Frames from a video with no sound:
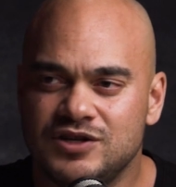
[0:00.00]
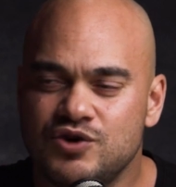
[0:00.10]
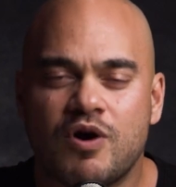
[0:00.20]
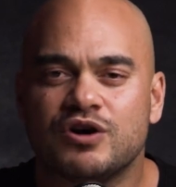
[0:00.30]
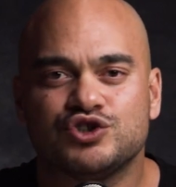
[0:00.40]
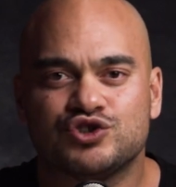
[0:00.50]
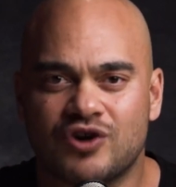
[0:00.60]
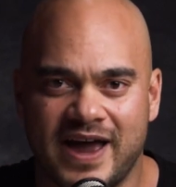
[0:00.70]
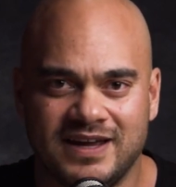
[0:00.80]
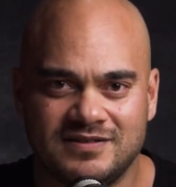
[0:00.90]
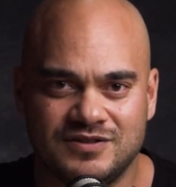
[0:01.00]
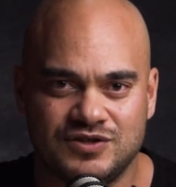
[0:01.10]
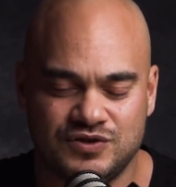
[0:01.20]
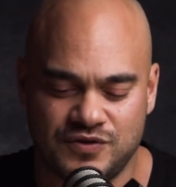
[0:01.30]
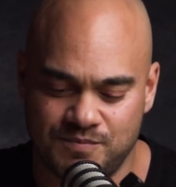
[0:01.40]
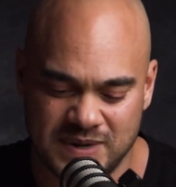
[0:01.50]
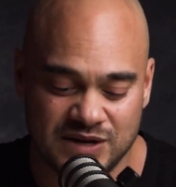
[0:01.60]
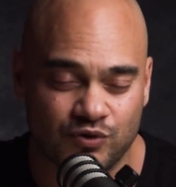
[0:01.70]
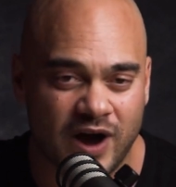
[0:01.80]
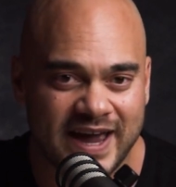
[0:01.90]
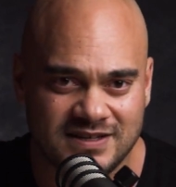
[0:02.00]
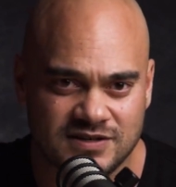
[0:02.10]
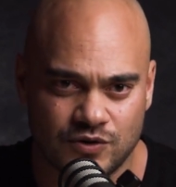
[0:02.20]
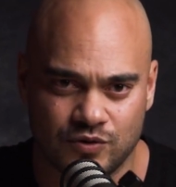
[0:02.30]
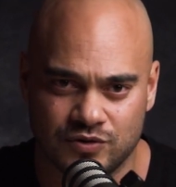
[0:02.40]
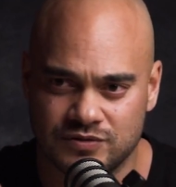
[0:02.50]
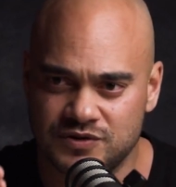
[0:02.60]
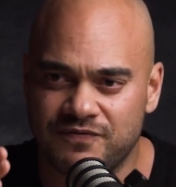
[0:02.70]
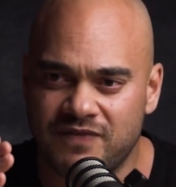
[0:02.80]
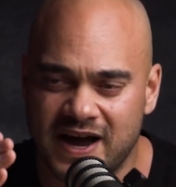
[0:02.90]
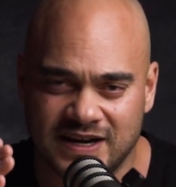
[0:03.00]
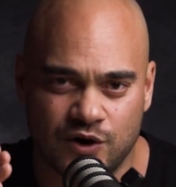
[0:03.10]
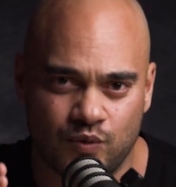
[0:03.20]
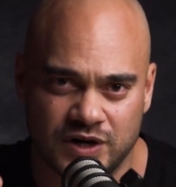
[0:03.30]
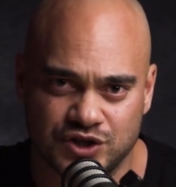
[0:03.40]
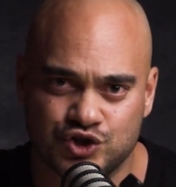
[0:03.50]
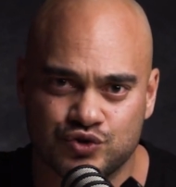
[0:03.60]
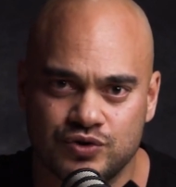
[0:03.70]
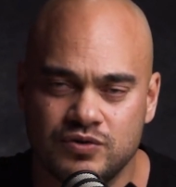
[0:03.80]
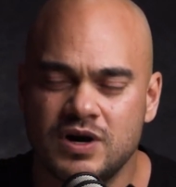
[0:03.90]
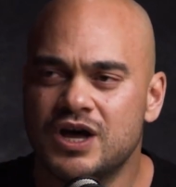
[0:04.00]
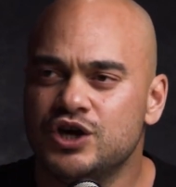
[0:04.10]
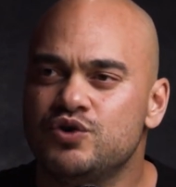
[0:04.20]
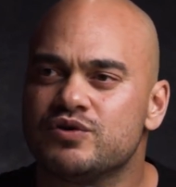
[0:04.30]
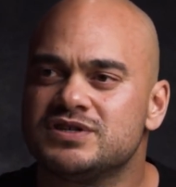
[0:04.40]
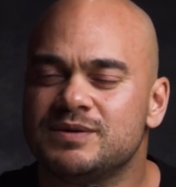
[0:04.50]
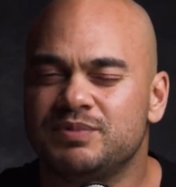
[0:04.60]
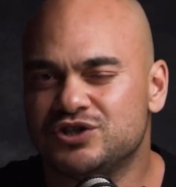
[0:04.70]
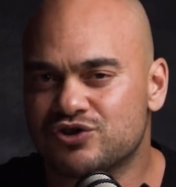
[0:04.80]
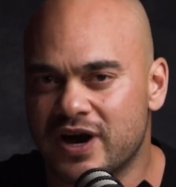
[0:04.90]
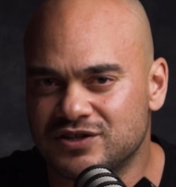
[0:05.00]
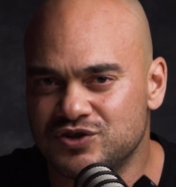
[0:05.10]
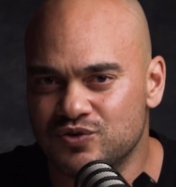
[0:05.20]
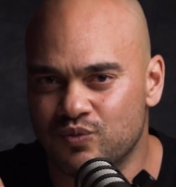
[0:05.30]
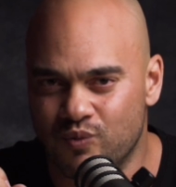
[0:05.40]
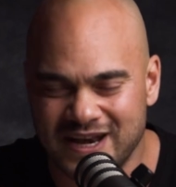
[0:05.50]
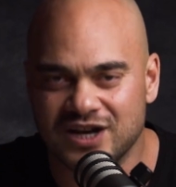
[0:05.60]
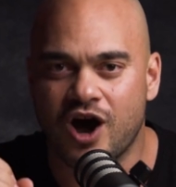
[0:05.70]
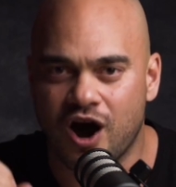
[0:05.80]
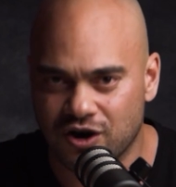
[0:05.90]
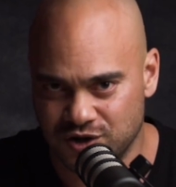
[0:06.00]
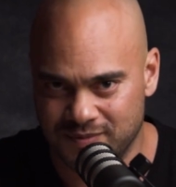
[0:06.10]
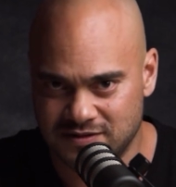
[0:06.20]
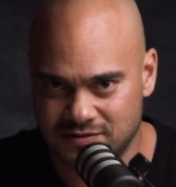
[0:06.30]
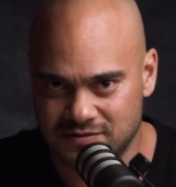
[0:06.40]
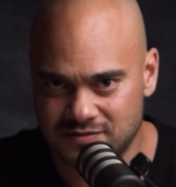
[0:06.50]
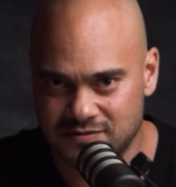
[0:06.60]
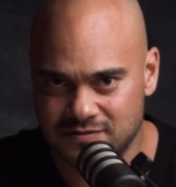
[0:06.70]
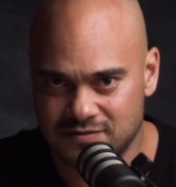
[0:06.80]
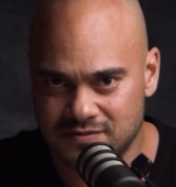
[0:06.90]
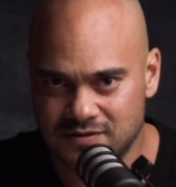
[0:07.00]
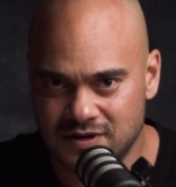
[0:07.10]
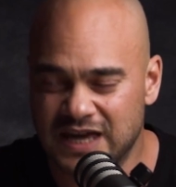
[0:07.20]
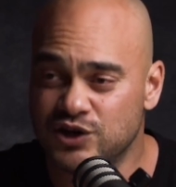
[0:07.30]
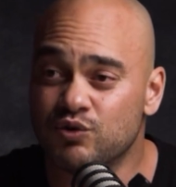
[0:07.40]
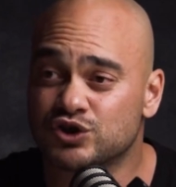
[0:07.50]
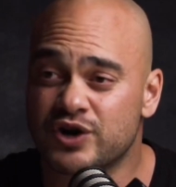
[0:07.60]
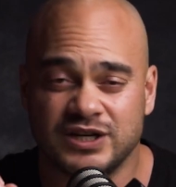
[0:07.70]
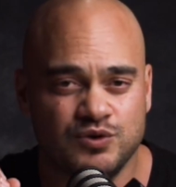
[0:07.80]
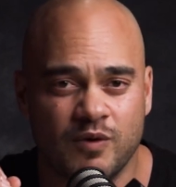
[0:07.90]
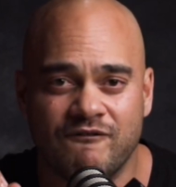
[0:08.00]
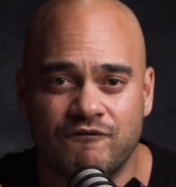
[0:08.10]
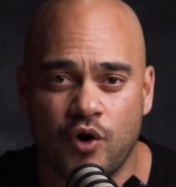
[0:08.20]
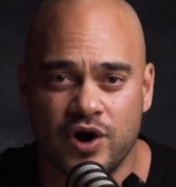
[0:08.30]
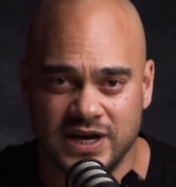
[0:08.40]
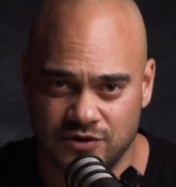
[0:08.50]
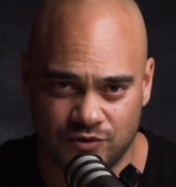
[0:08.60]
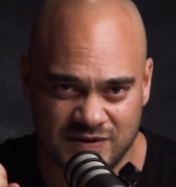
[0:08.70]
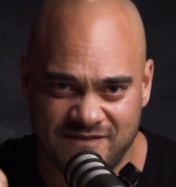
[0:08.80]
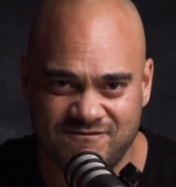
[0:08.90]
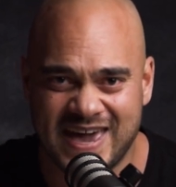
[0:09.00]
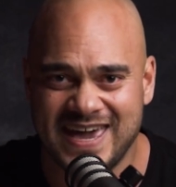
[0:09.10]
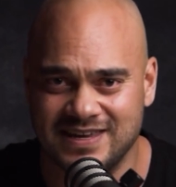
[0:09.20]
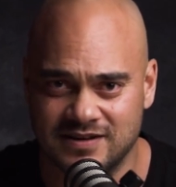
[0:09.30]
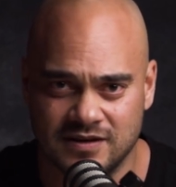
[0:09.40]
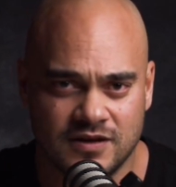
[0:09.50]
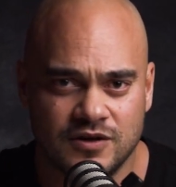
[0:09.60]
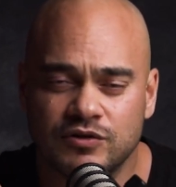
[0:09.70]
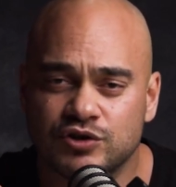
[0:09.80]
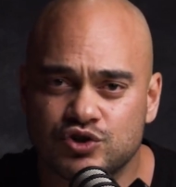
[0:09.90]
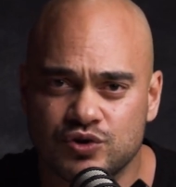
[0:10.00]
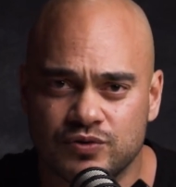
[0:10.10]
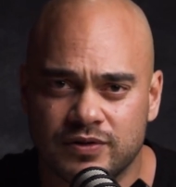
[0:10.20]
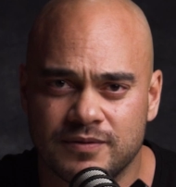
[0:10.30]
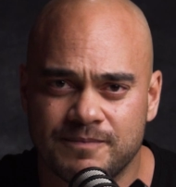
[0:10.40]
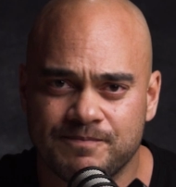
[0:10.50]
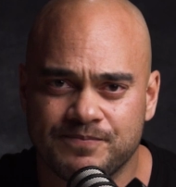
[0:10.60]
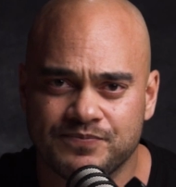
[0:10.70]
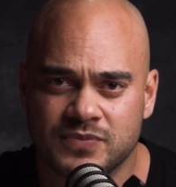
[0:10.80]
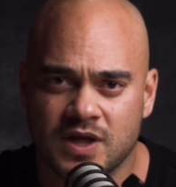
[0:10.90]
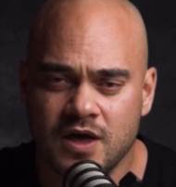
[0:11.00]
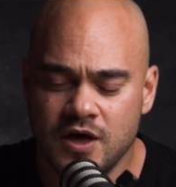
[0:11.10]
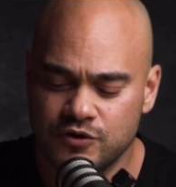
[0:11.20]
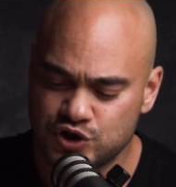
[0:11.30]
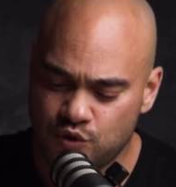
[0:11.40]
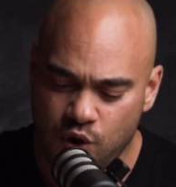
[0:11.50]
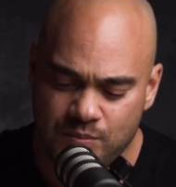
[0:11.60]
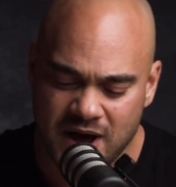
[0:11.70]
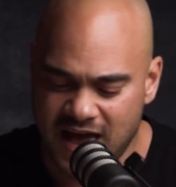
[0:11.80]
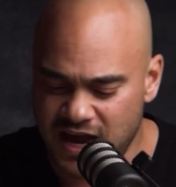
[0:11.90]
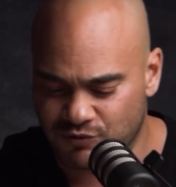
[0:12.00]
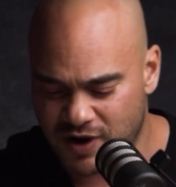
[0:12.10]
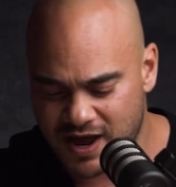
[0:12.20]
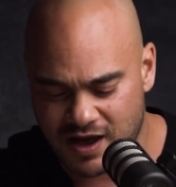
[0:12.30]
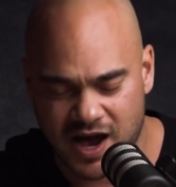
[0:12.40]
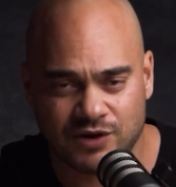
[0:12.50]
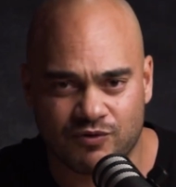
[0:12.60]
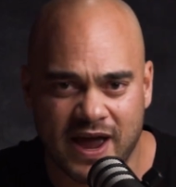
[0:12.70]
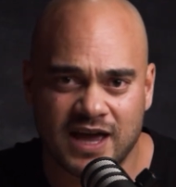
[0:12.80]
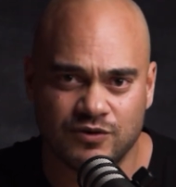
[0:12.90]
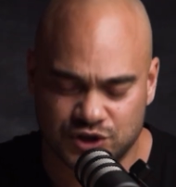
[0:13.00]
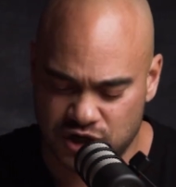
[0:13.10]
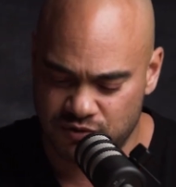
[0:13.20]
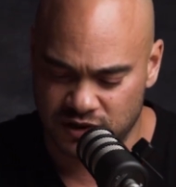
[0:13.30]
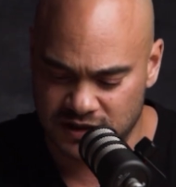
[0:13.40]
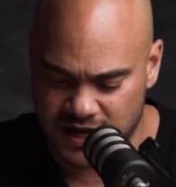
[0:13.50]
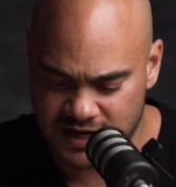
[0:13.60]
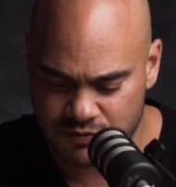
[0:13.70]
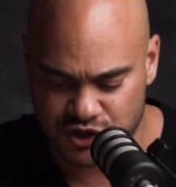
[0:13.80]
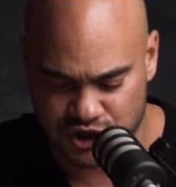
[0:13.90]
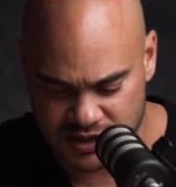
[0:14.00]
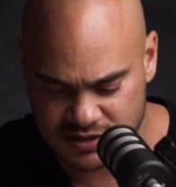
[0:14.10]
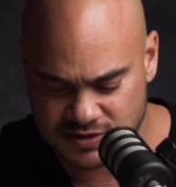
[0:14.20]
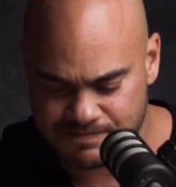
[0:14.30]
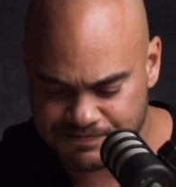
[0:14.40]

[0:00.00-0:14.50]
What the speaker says: you aren't trying to be right or to find out what is true. You are simply trying to win an argument, and you are trying to avoid or evade the truth. There's a quote by Ayn Rand, which I really like, which is,